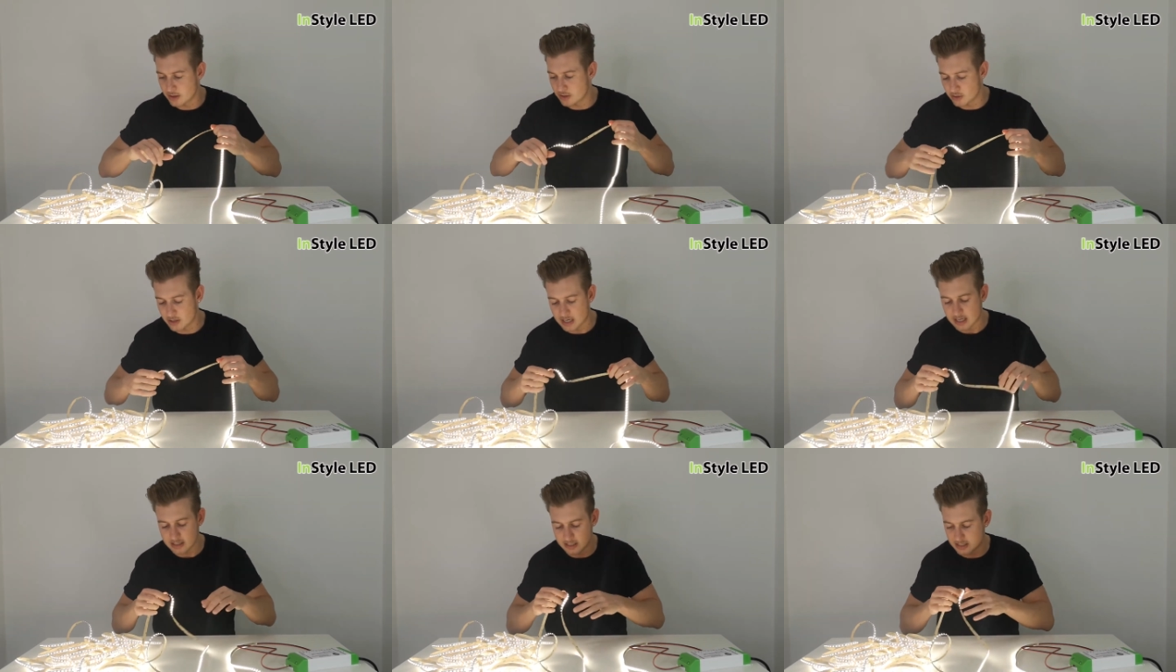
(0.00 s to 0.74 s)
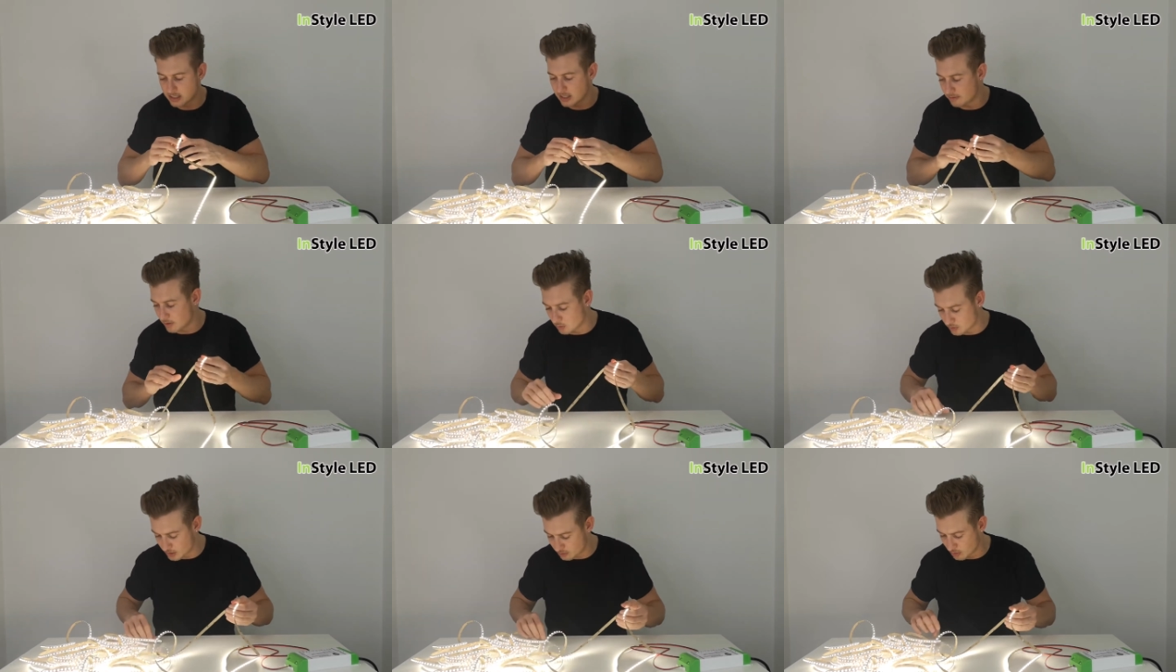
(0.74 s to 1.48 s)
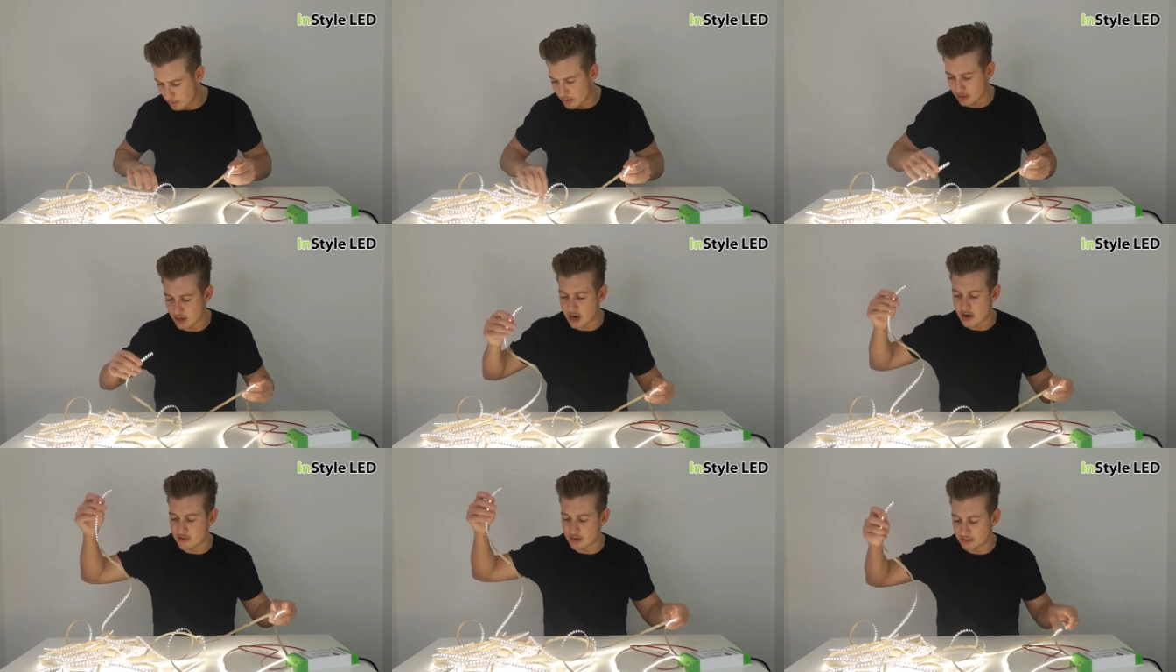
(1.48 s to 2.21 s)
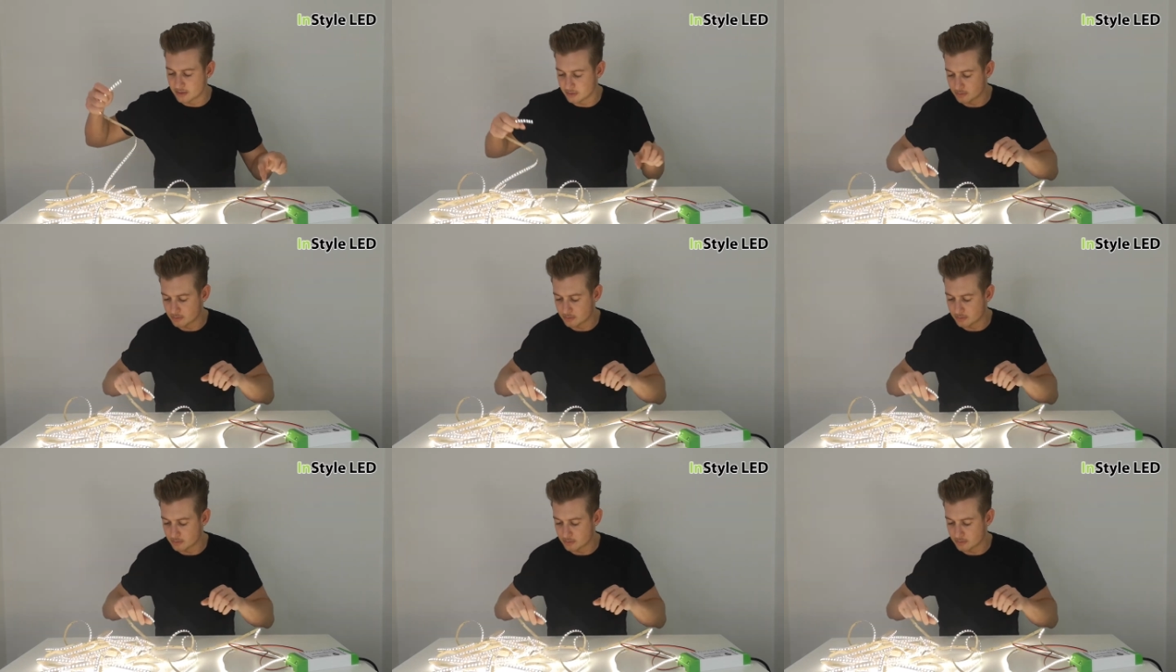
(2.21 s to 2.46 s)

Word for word: you can actually see the voltage drop occurring